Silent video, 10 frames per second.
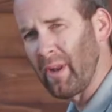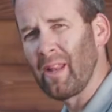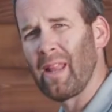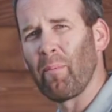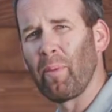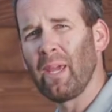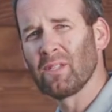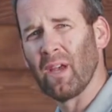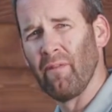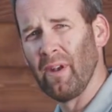it in that
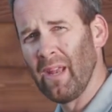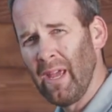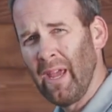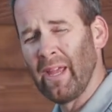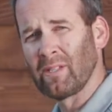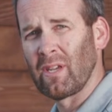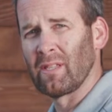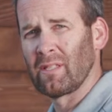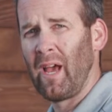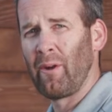pizza oven, it's going
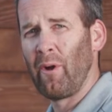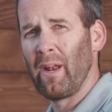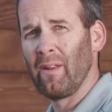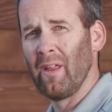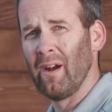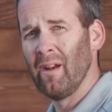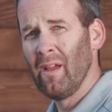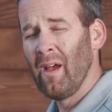to slide right in there.